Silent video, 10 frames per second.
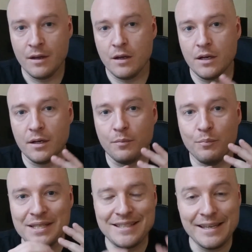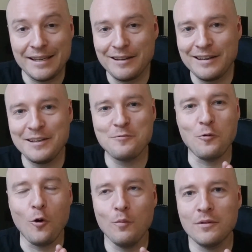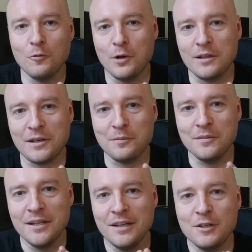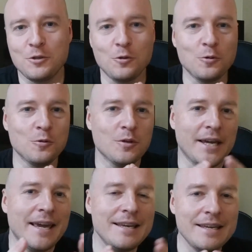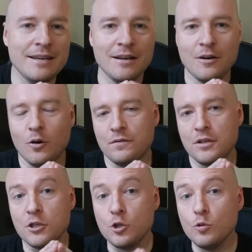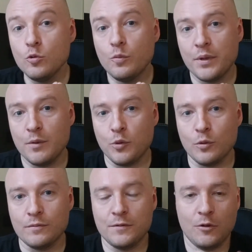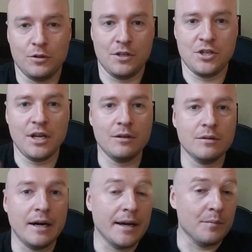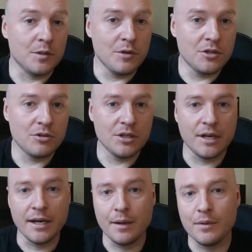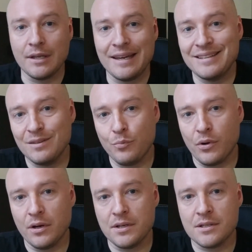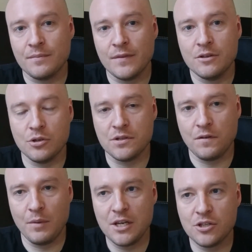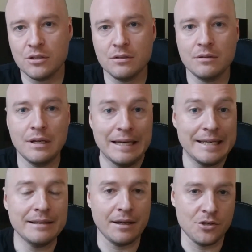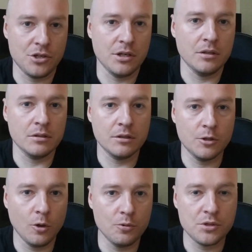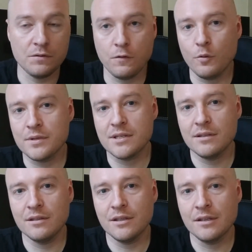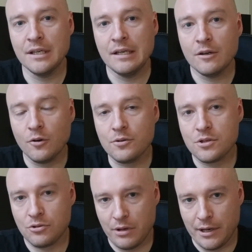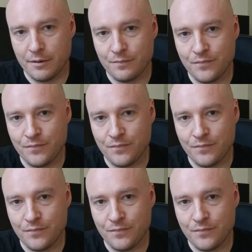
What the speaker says: Particularly warm welcome to any of the new people on the channel. I am Dmitry. I am an enterprise transformation lean agile coach from Sydney, Australia.